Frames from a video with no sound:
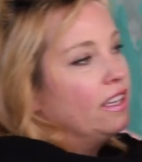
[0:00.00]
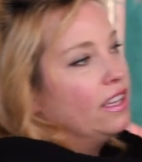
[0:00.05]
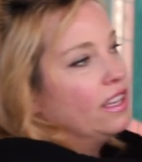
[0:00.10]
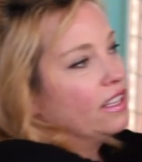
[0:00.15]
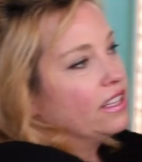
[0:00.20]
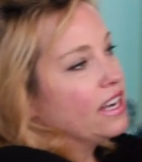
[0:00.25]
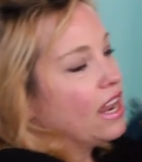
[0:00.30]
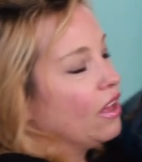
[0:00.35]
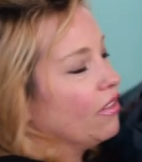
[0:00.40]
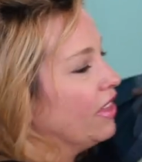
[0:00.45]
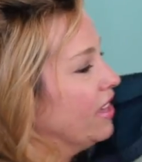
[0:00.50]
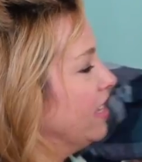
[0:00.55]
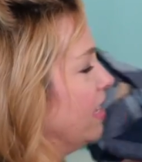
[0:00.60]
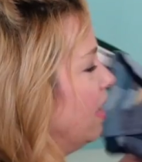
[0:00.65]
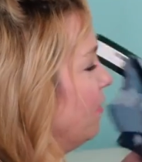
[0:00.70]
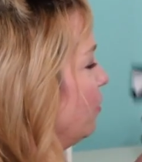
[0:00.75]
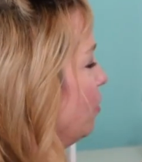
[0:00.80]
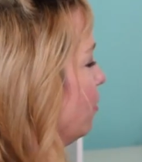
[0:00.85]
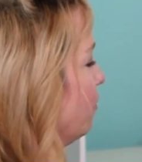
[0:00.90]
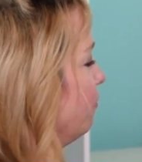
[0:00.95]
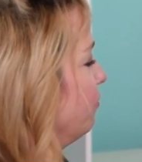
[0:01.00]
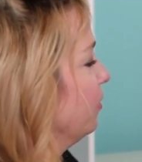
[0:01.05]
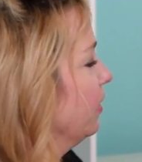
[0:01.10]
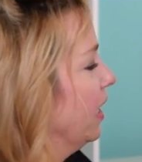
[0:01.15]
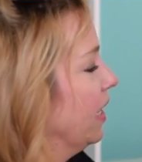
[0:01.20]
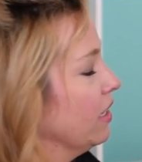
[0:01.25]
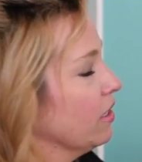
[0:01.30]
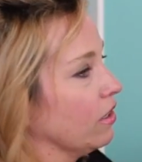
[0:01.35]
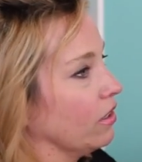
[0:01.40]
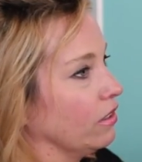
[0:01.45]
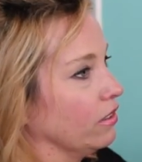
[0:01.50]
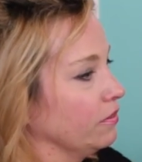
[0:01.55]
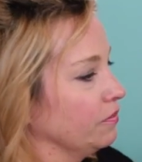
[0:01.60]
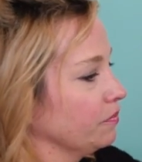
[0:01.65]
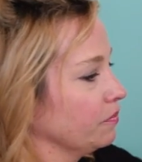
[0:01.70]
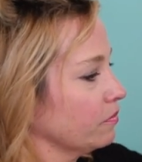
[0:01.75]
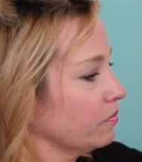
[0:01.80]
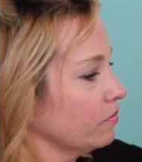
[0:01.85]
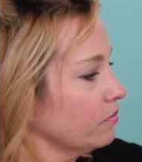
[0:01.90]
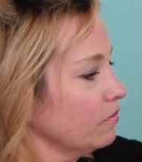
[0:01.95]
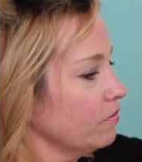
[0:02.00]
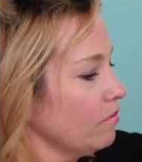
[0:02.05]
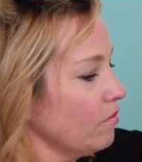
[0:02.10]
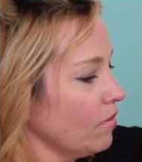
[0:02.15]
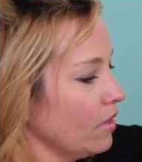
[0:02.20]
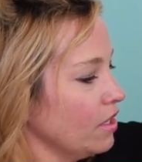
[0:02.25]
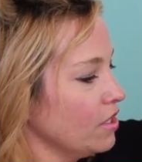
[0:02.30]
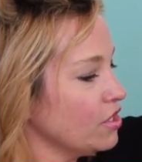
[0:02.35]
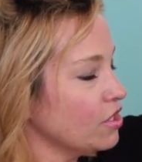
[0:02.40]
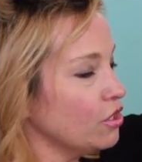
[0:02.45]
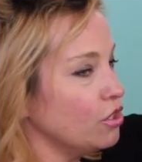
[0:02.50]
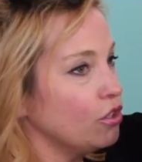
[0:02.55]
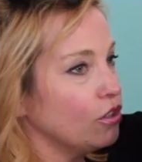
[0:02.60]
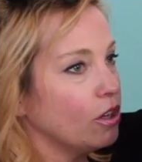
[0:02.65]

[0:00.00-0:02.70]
now they give you a flannel. So you